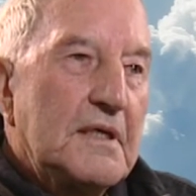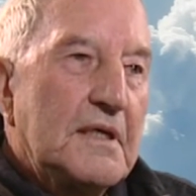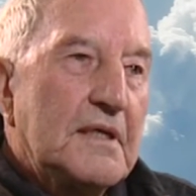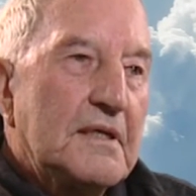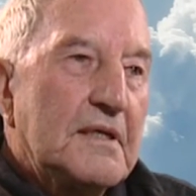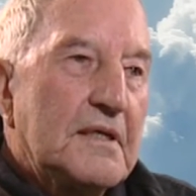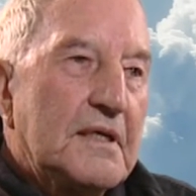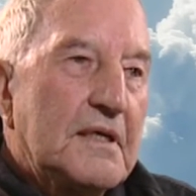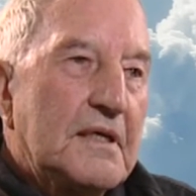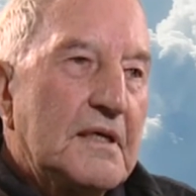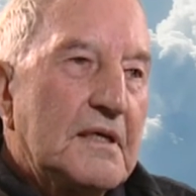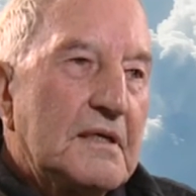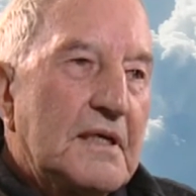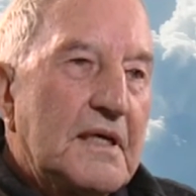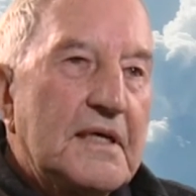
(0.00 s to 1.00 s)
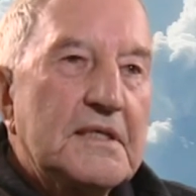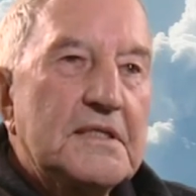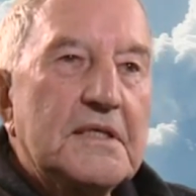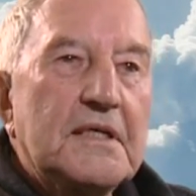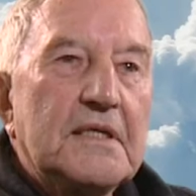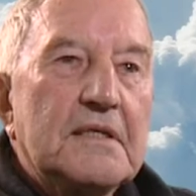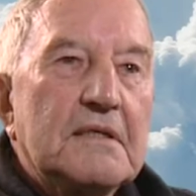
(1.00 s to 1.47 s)
in the
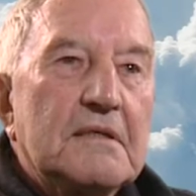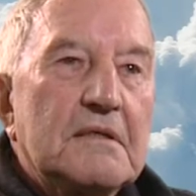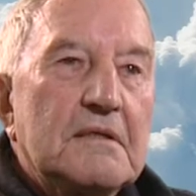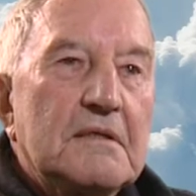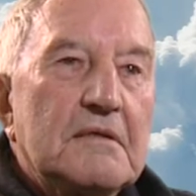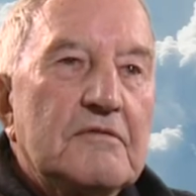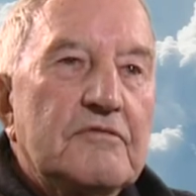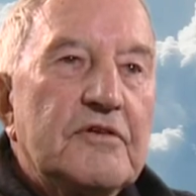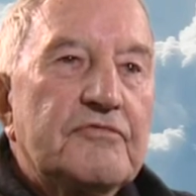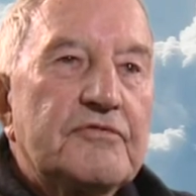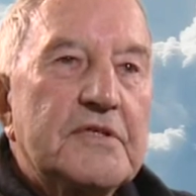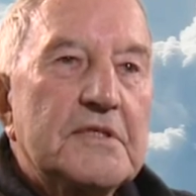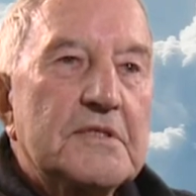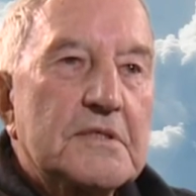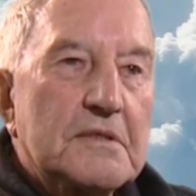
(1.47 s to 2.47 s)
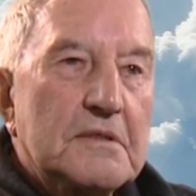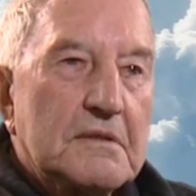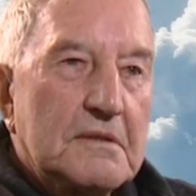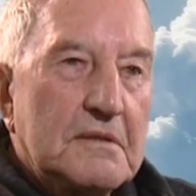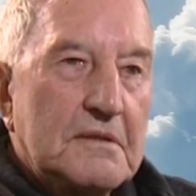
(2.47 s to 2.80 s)
1950s,